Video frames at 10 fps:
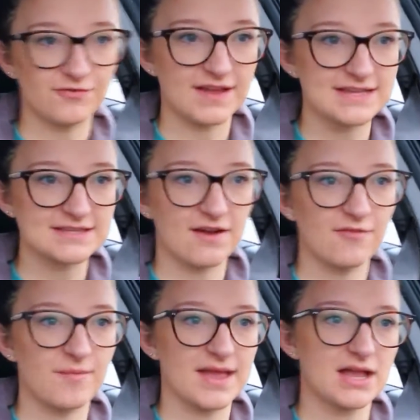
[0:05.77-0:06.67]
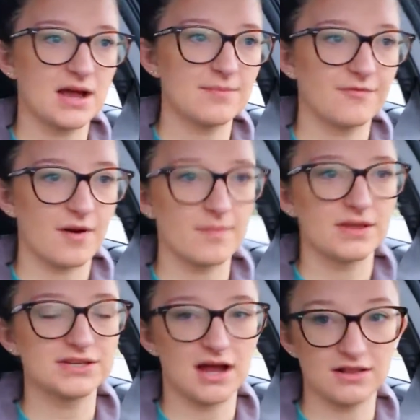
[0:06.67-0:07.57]
full face of makeup
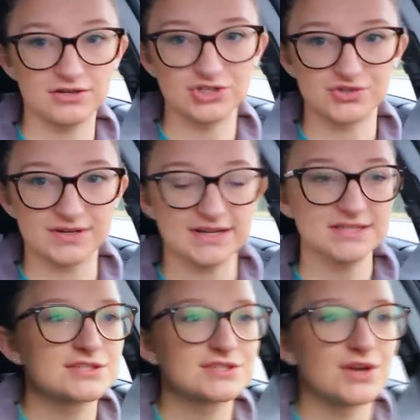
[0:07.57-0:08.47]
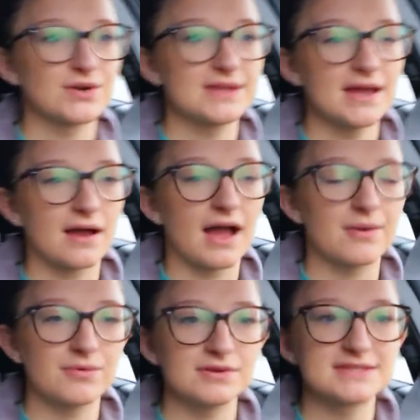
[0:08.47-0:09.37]
from Dollar Tree. So yeah,
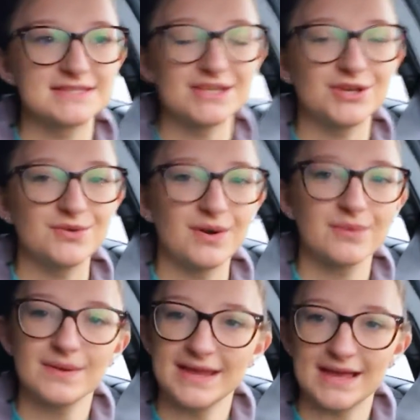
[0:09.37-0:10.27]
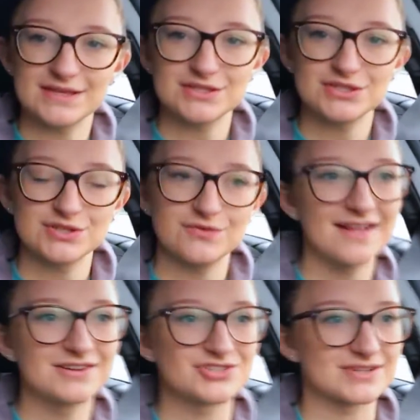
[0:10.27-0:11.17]
I will see you when we get to
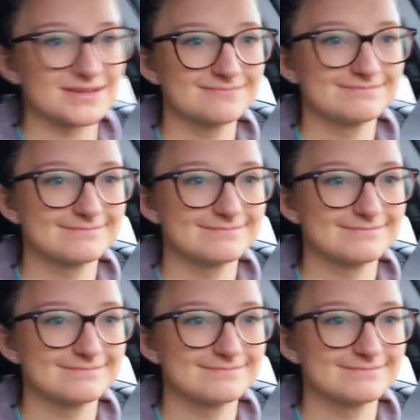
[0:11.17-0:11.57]
Dollar Tree.